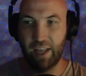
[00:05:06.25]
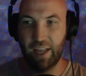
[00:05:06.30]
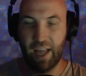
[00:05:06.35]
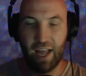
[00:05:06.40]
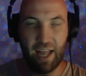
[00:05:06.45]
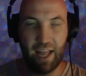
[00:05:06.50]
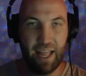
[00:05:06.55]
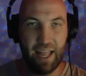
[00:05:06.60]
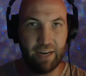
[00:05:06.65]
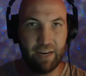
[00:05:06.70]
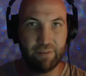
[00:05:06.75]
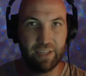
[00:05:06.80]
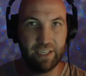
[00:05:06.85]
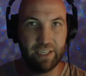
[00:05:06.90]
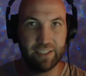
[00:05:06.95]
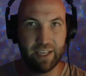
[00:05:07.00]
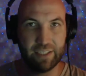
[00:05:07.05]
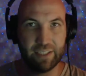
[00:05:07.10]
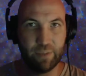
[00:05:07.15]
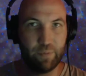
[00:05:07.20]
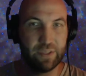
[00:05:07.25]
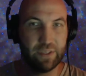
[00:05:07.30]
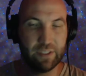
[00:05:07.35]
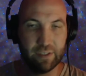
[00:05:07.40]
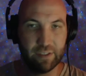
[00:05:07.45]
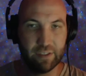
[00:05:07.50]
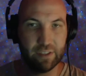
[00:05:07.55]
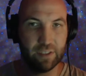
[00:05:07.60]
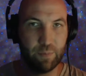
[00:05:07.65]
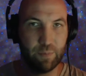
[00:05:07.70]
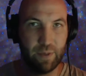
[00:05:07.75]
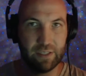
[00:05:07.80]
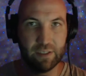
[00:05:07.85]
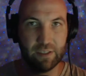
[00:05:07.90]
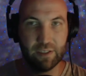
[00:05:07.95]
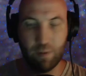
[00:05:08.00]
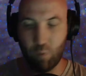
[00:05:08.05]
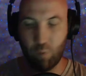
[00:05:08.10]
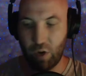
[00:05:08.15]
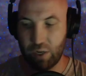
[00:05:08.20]
NFTs as a business expense in
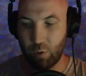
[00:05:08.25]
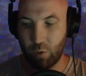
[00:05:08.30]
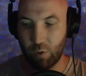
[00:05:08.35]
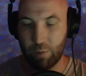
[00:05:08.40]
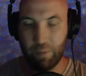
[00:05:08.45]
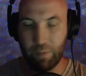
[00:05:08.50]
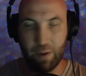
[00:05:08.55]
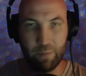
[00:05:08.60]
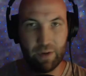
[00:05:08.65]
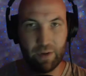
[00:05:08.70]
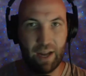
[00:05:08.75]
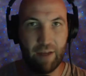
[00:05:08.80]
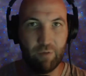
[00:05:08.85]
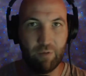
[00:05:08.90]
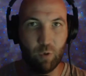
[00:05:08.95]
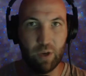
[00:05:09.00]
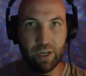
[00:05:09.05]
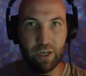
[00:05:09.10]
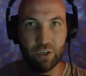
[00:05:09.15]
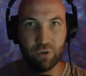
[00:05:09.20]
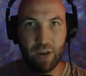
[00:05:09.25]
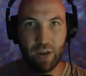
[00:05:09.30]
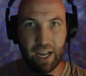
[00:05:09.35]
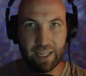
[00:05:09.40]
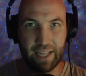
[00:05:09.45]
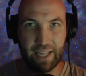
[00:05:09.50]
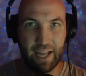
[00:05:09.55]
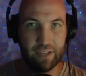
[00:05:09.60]
some way, you want to be able to have a way to track that.